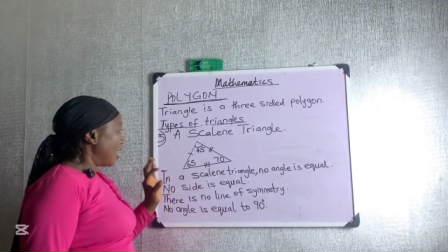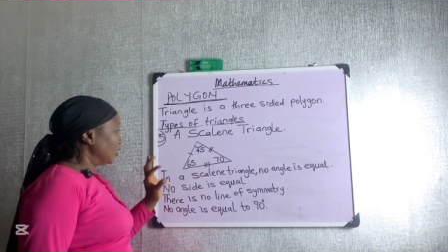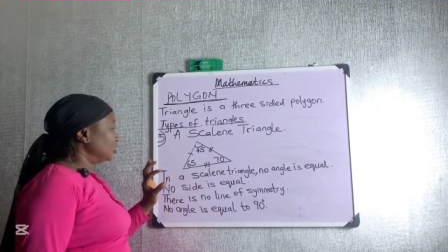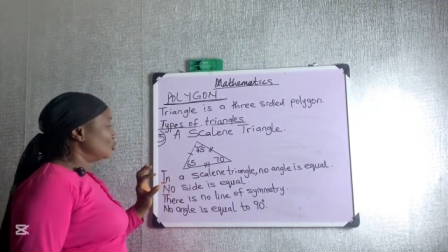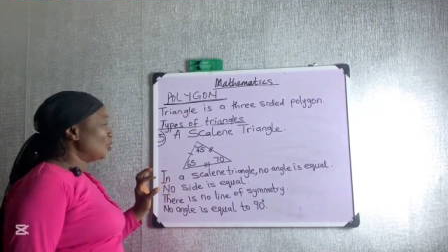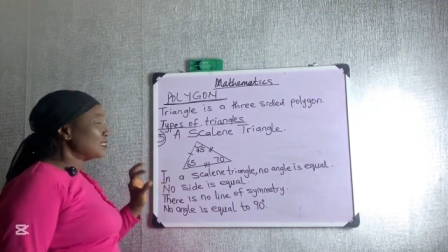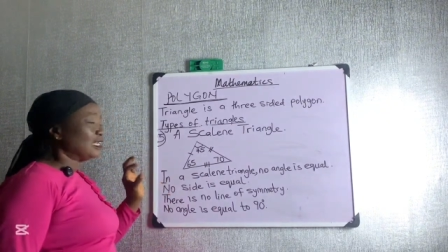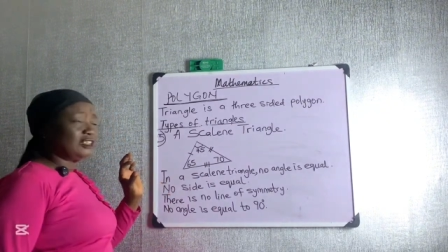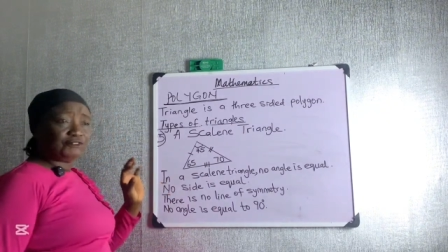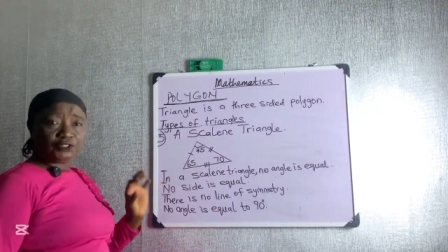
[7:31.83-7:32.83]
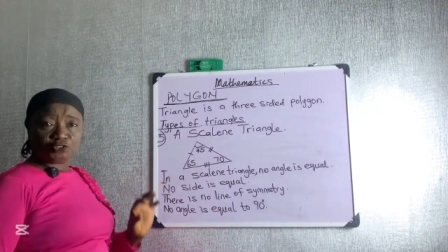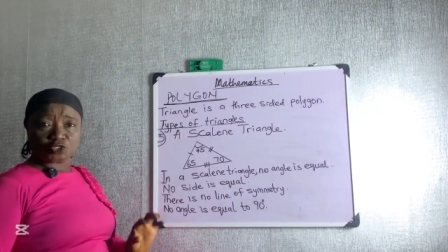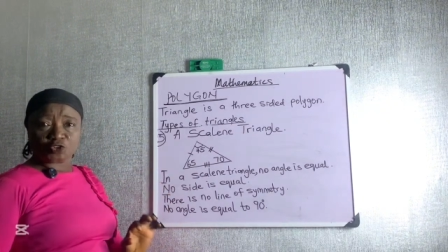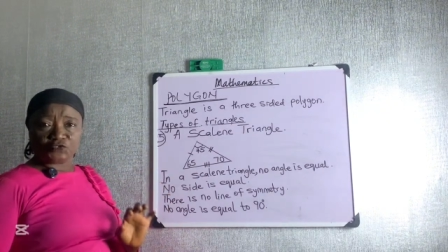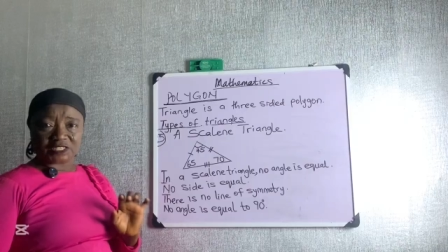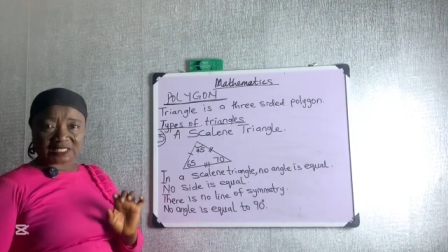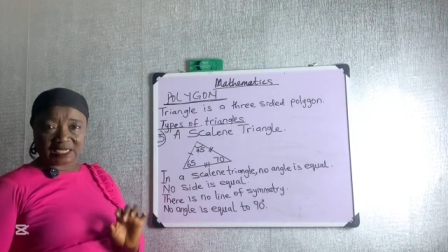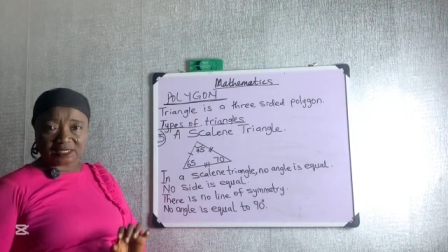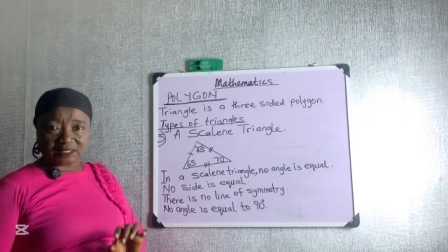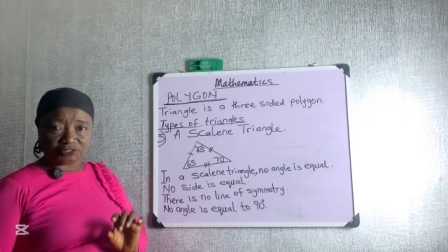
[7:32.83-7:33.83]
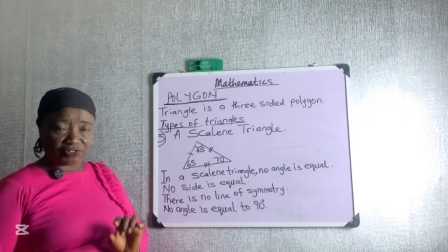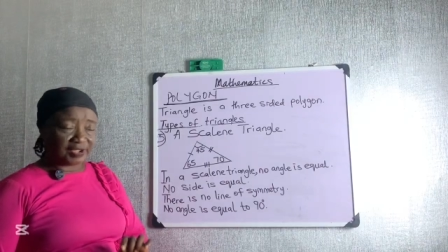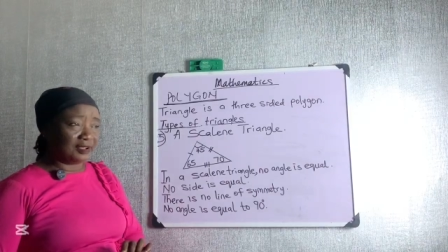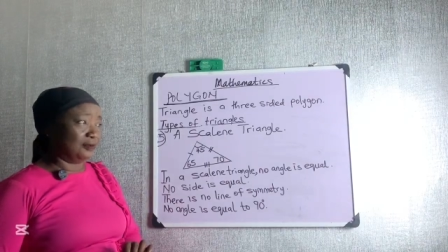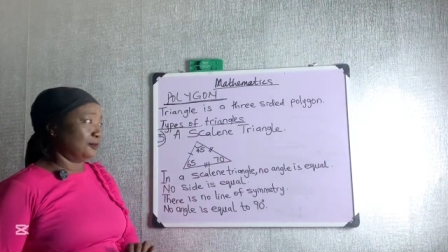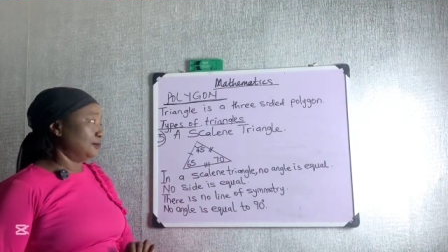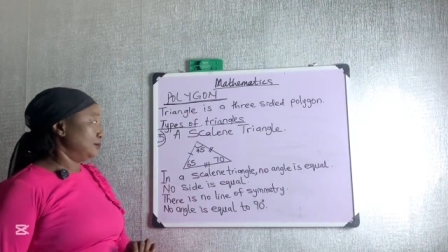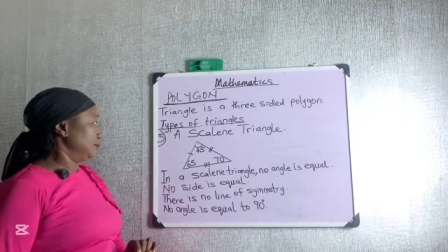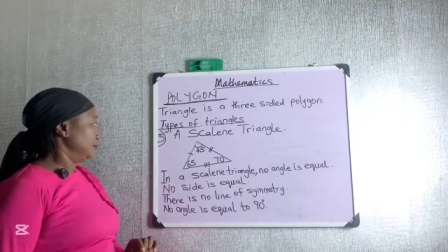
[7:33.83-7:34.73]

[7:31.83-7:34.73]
And what are the features of a scalene triangle?